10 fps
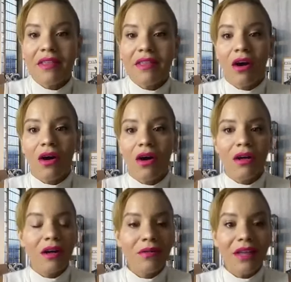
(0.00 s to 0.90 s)
They
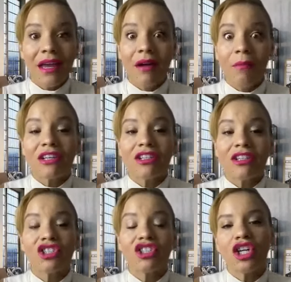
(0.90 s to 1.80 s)
they make
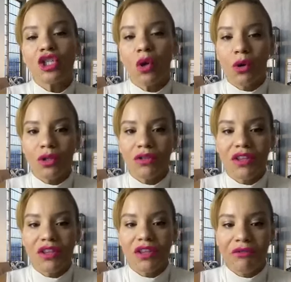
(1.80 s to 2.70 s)
such a world
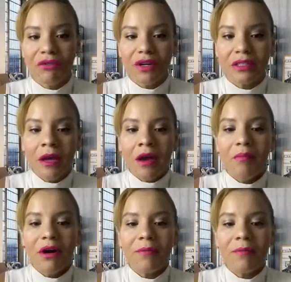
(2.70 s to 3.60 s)
of difference.
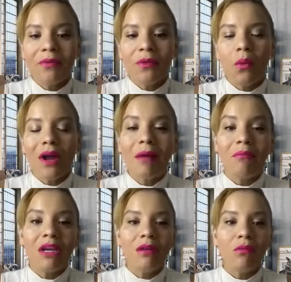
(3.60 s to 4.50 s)
But what I
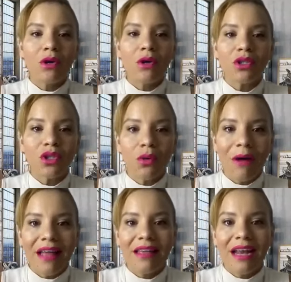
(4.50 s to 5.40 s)
mean more so
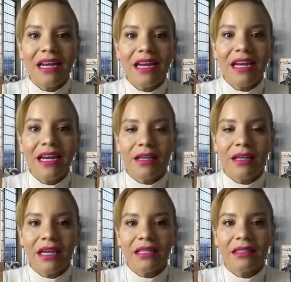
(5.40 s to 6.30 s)
by that than
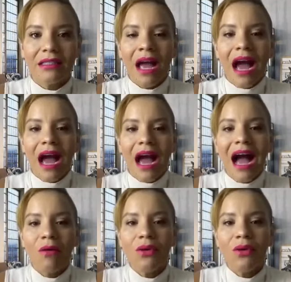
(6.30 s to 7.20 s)
anything is
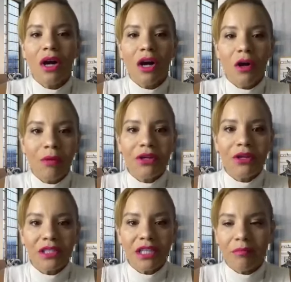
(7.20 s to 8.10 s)
how are you helping
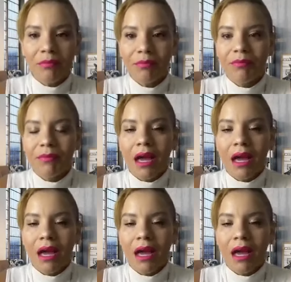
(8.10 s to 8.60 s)
your team?